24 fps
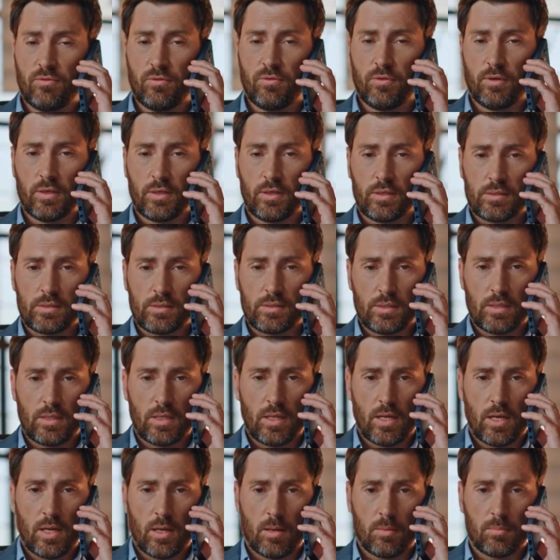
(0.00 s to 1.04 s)
over the
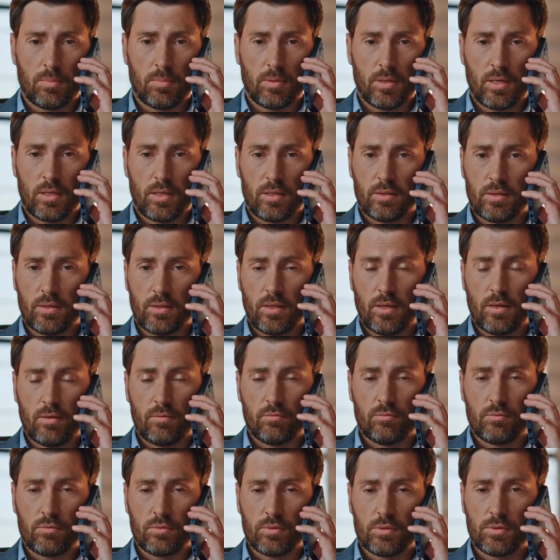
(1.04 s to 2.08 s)
years, specifically
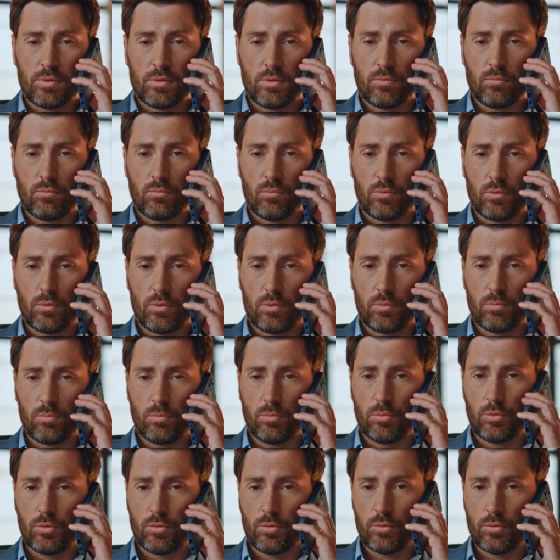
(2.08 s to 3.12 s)
guys that come to
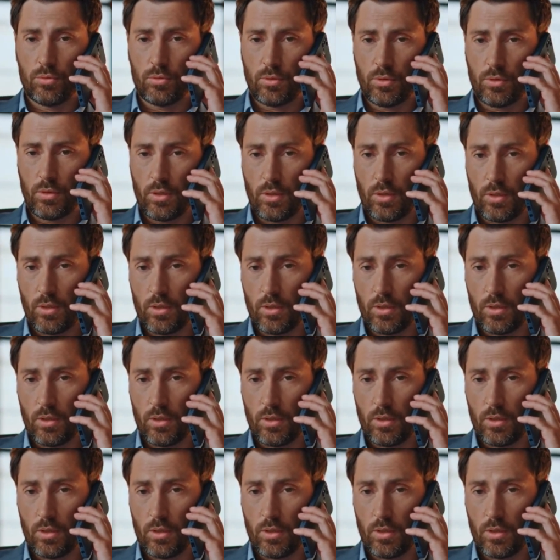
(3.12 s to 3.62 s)
me with